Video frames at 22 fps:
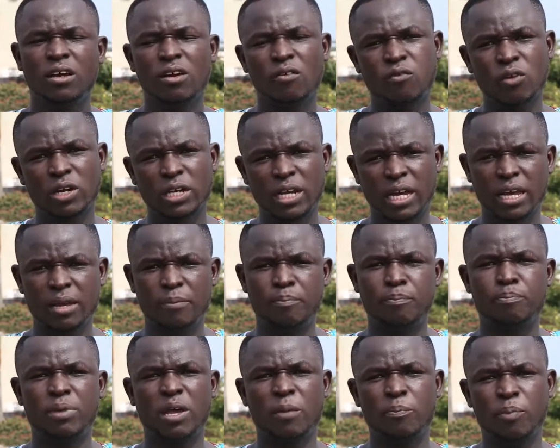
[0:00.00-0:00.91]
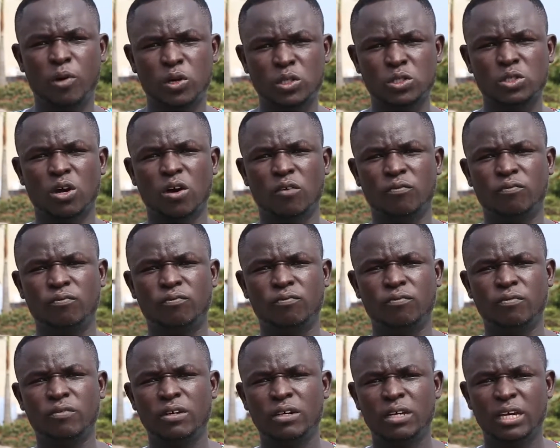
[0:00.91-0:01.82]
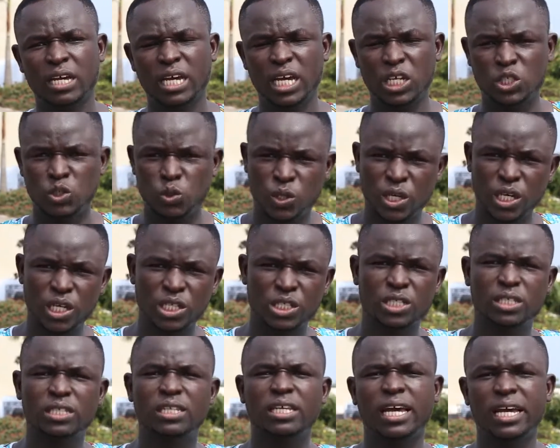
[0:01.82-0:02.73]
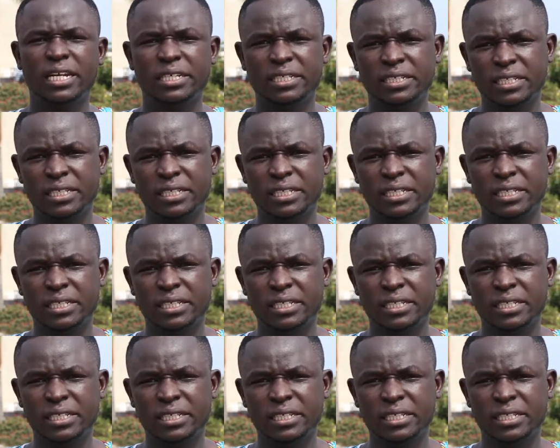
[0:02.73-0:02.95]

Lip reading: for the purpose of education and